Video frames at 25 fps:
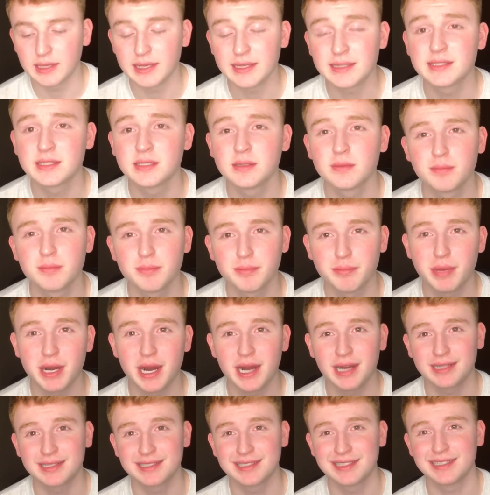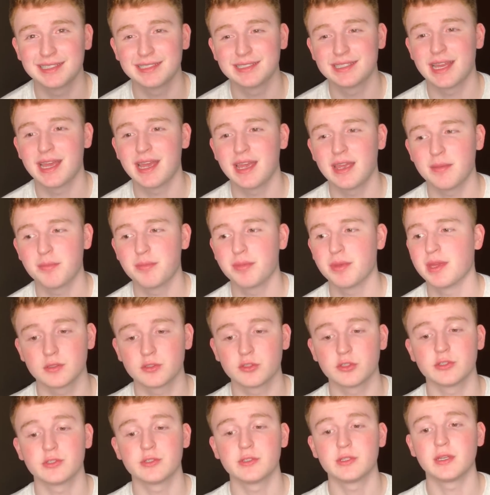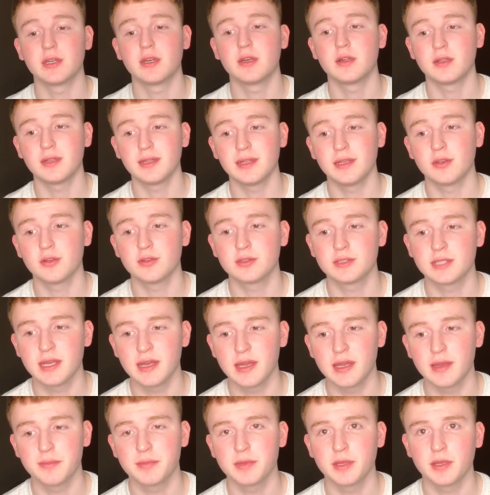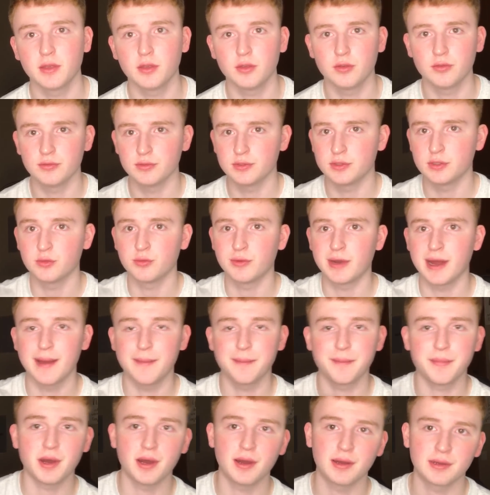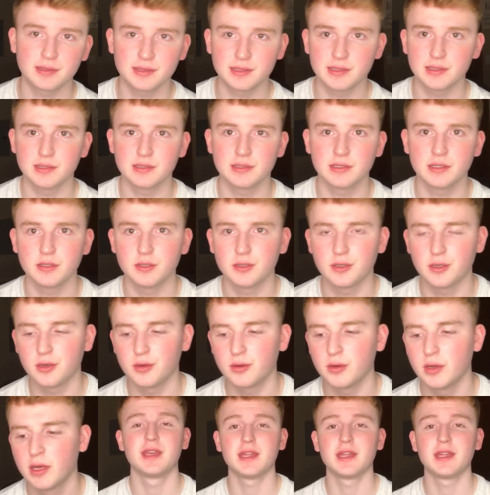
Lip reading: Get some boxing tape. It's just a clear tape that you use to wrap boxes, you know.